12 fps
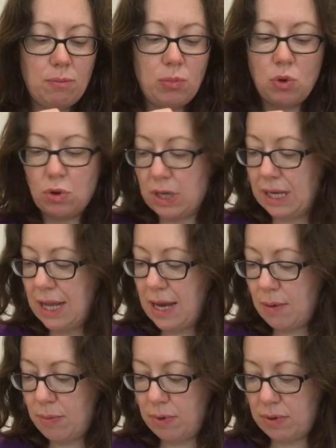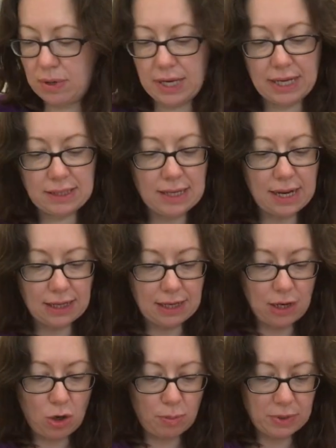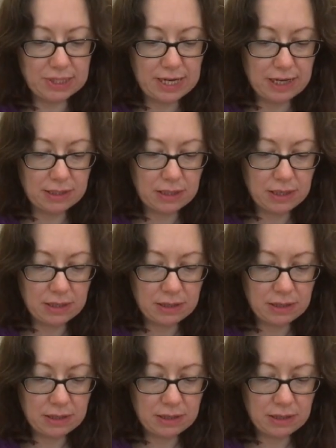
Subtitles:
put a clip exactly opposite,